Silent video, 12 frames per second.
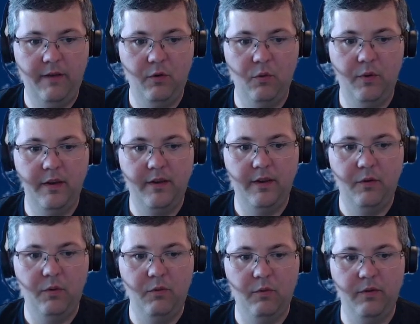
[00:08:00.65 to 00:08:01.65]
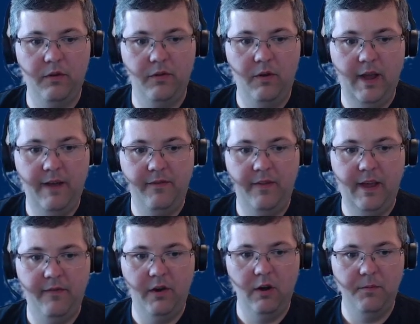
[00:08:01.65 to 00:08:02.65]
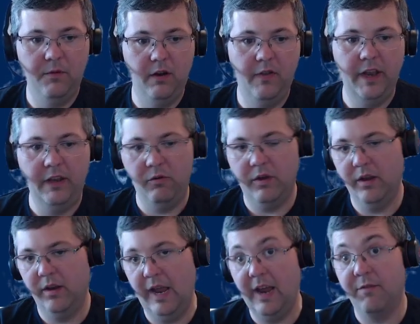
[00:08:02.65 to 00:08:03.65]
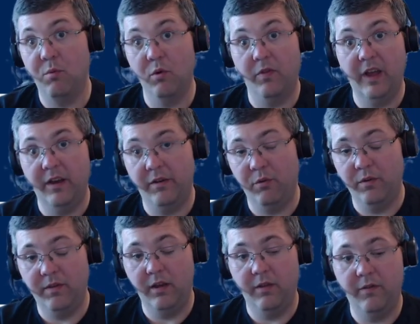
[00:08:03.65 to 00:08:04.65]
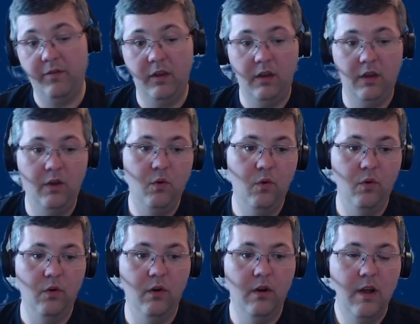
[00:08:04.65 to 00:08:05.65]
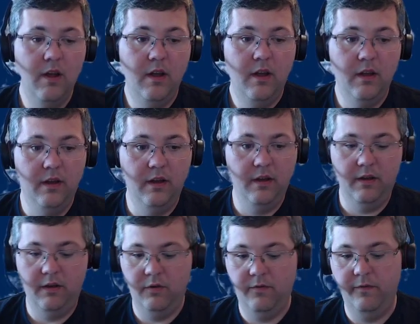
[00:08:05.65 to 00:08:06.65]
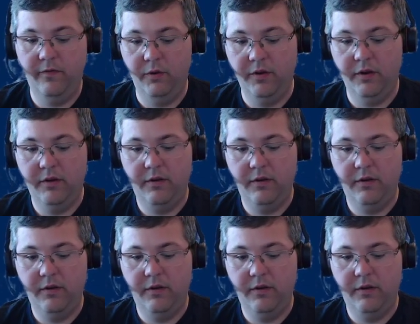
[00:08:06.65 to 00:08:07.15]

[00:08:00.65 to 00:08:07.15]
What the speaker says: or what results you have in that variable, and then you can export that to a CSV or view it